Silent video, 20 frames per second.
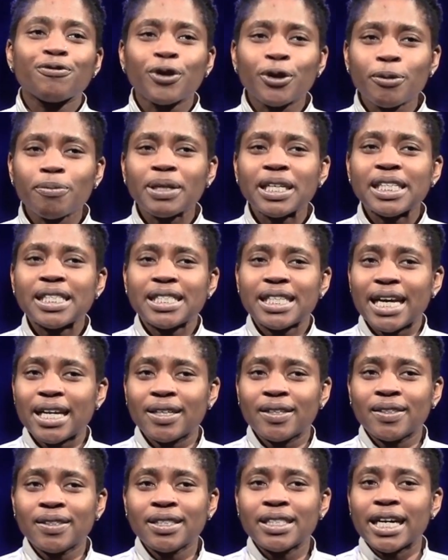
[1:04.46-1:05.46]
Firmly
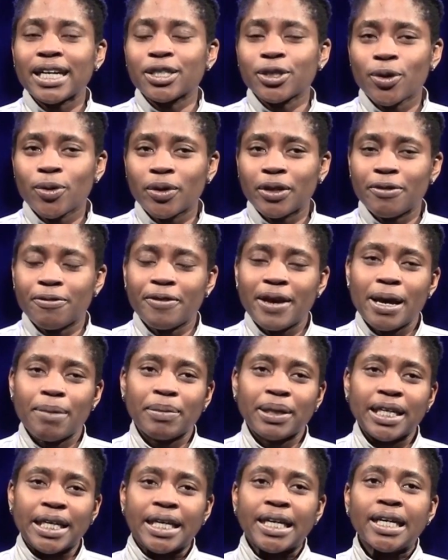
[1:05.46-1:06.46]
settled at Holy
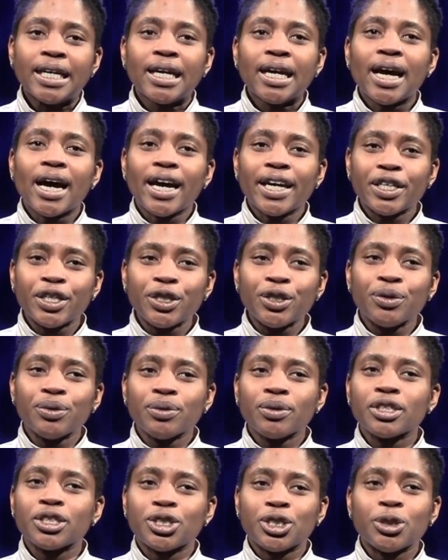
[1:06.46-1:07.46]
Family, I
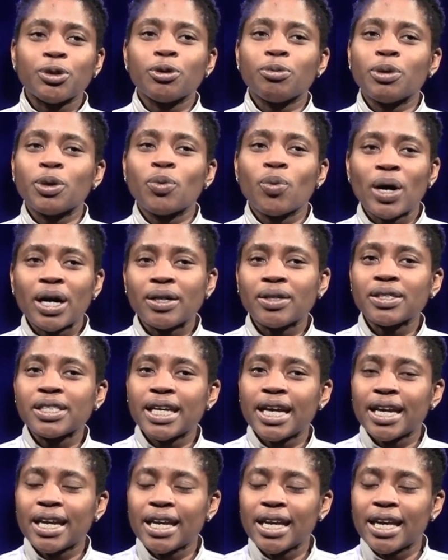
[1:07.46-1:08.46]
knew that she would be well
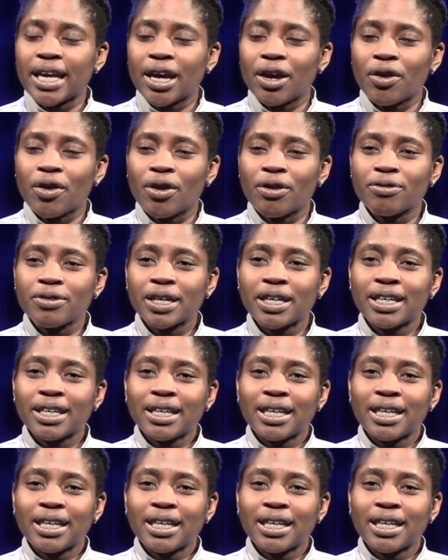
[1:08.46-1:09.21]
taken care of,